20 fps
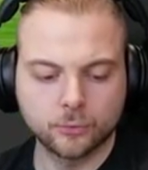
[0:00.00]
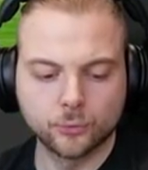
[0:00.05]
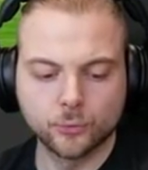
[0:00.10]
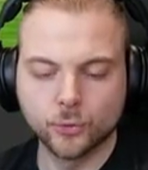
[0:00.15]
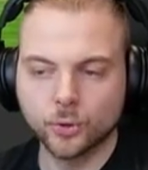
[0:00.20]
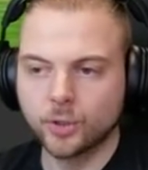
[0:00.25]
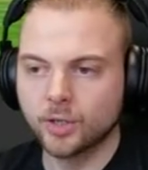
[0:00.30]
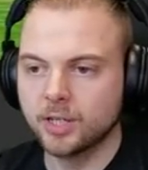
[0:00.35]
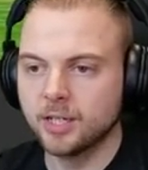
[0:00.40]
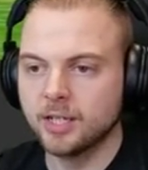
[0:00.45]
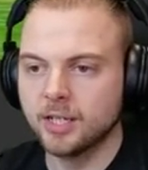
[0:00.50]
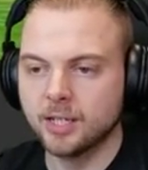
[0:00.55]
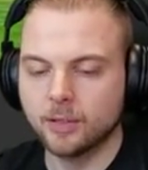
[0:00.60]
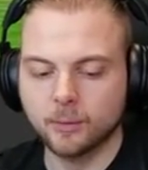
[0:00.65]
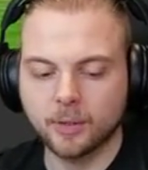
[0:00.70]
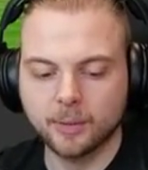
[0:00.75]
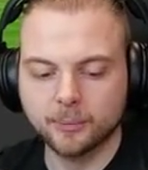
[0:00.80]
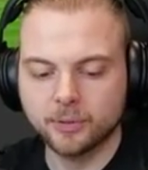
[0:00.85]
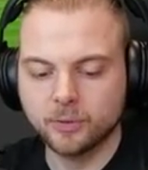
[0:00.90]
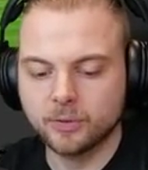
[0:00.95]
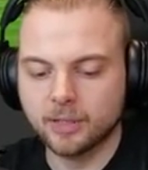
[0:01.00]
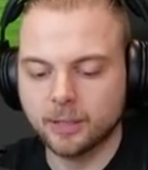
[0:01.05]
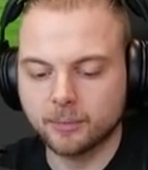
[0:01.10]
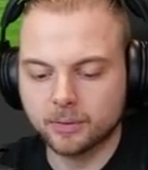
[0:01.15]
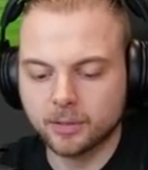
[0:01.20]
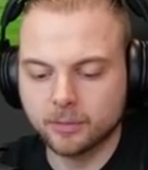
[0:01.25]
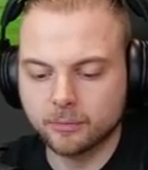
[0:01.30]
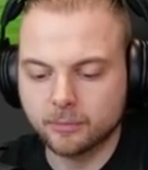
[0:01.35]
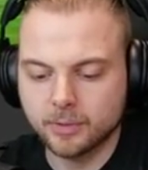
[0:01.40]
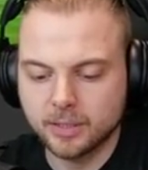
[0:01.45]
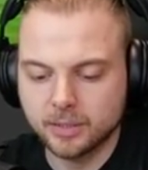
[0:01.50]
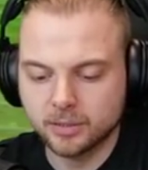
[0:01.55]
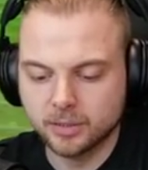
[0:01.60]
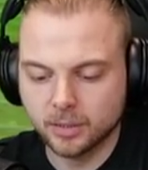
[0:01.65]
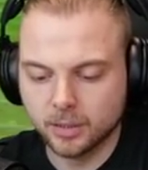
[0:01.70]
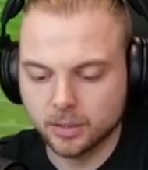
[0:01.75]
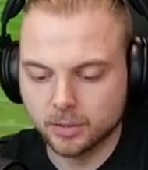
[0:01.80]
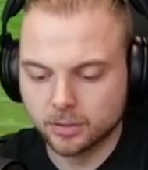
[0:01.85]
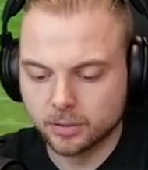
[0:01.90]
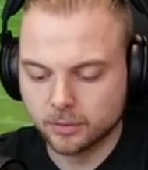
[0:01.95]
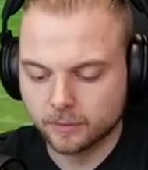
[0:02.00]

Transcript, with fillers: Rookidee. While we're doing that, I'm going to research.